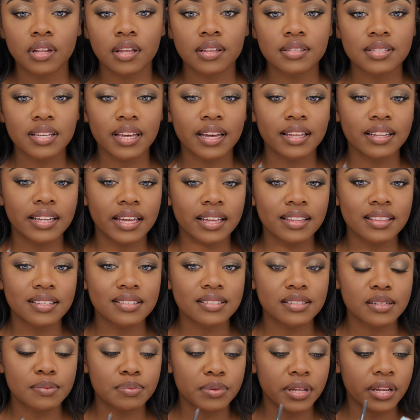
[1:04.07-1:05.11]
See, I like
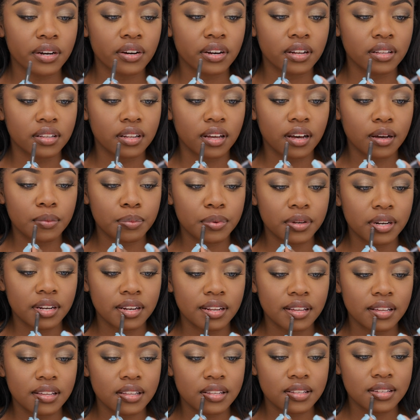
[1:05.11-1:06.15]
this lip liner a lot, but
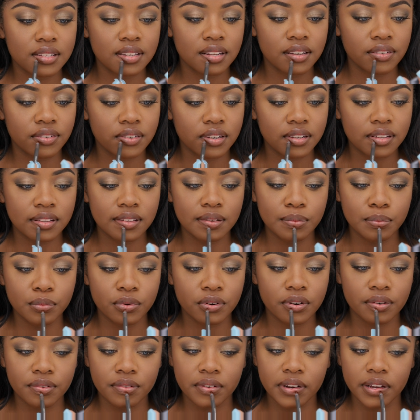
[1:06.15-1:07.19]
it is definitely
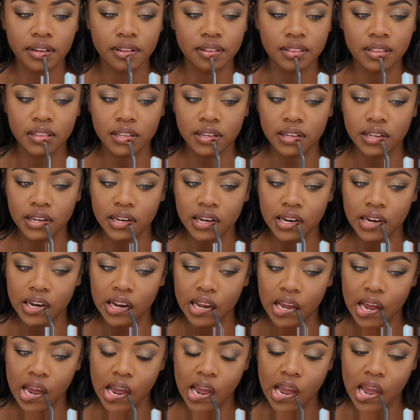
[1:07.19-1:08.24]
more red than
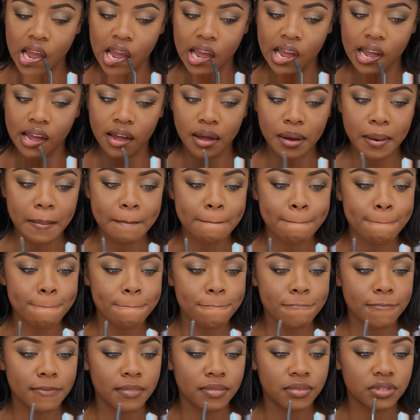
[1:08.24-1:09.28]

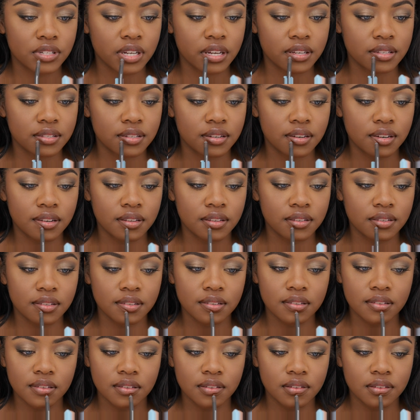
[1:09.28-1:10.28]
Chestnut is.